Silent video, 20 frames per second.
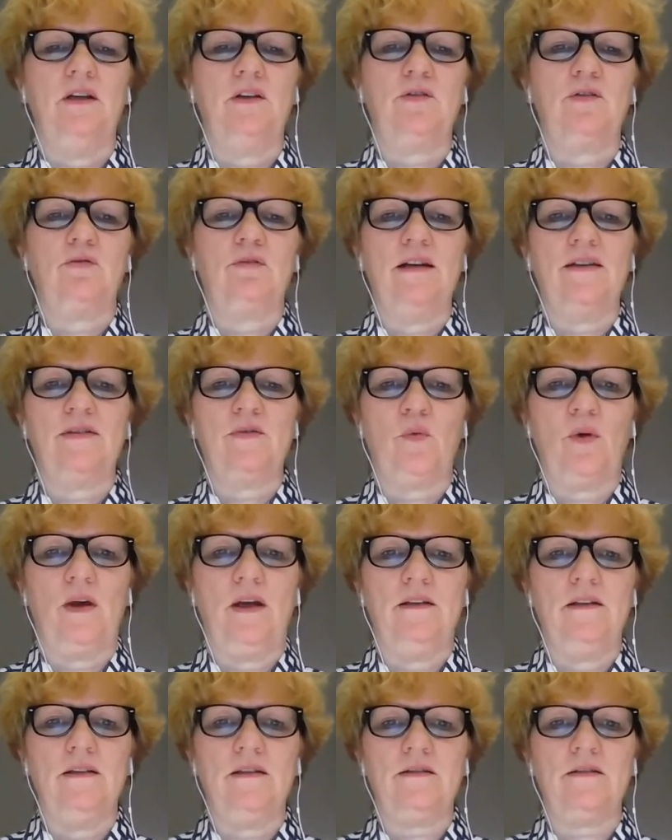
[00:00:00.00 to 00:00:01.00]
to raise
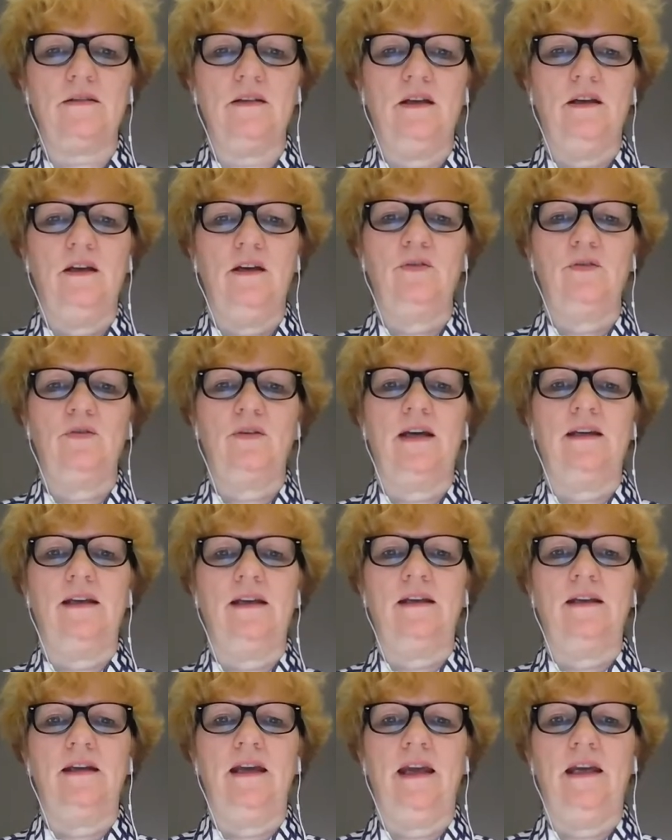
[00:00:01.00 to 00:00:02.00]
awareness, to get
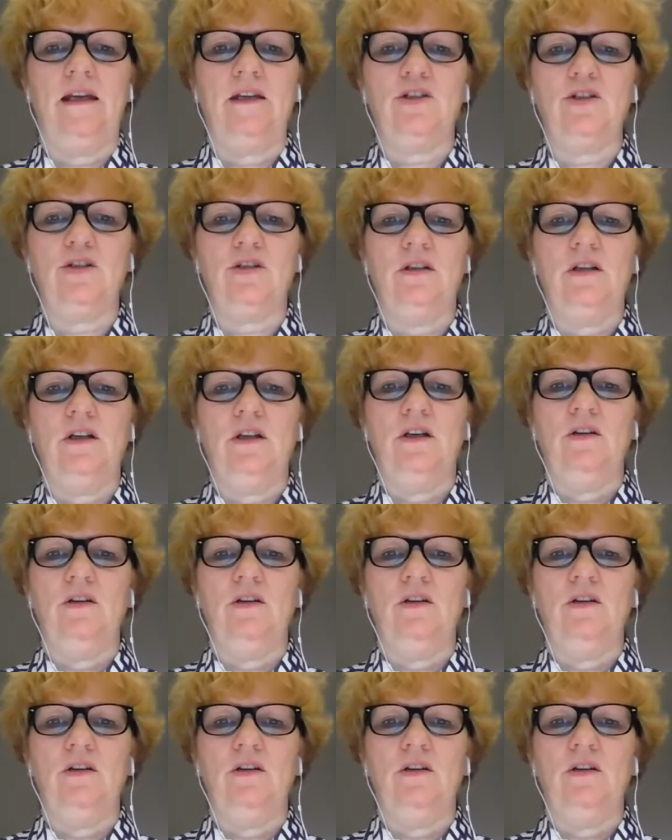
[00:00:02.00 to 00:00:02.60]
engaged,